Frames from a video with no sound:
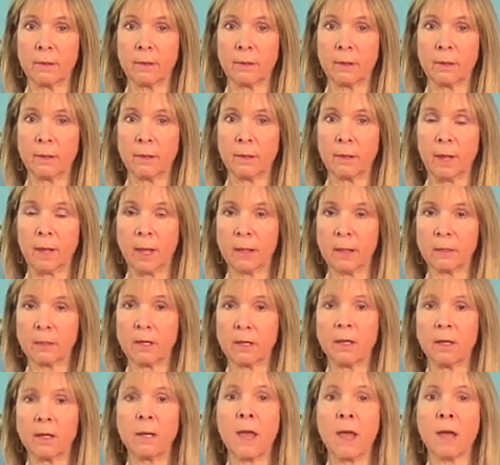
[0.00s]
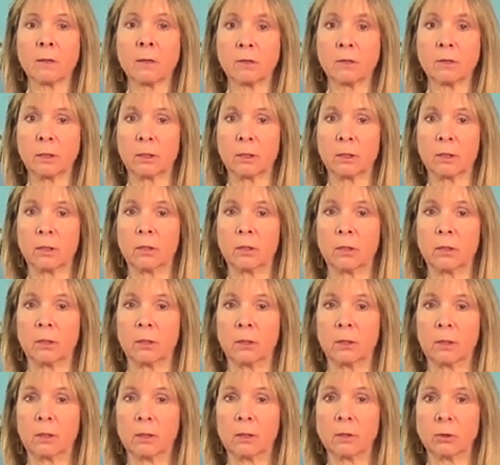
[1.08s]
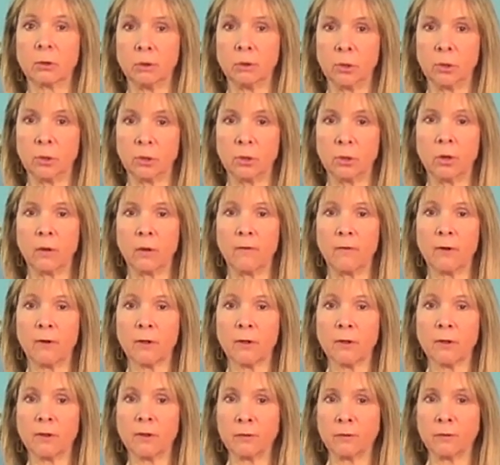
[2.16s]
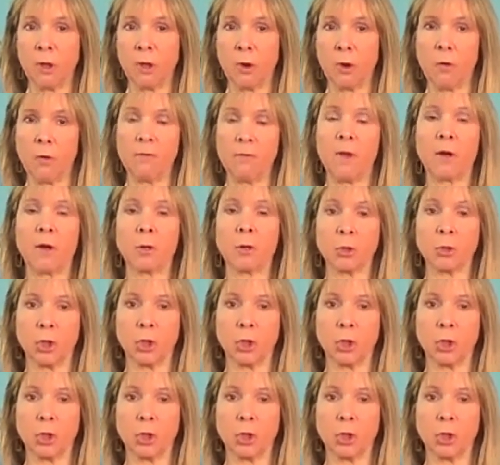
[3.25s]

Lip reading: and connected to the universal flow of energy.